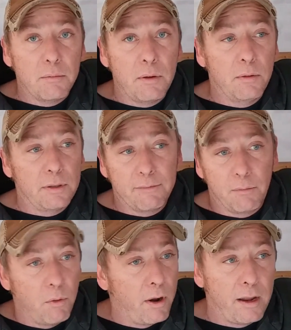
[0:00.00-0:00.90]
Maybe we'll give him
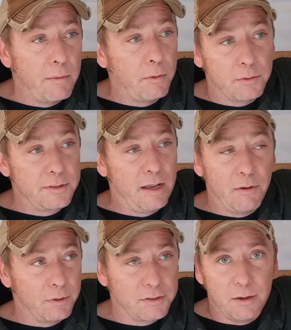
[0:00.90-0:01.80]
away, maybe we'll sell
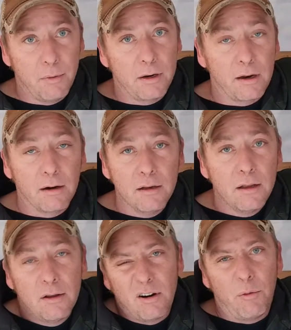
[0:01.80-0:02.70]
him to somebody or
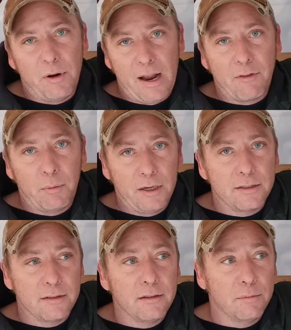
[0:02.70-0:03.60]
whatever. But
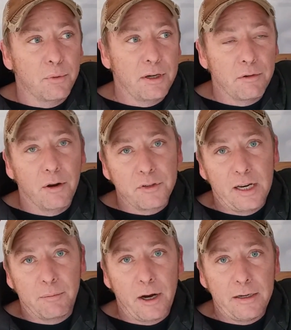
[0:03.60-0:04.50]
he's in pretty rough
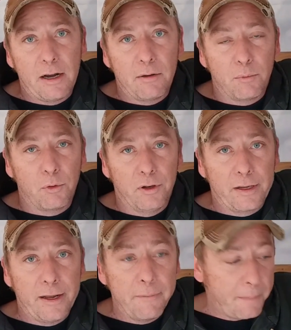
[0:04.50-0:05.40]
shape right now, poor little
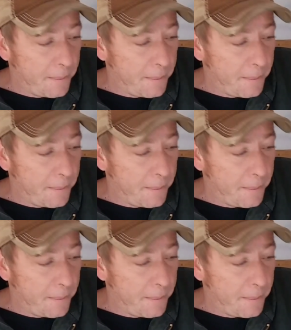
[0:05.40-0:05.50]
guy.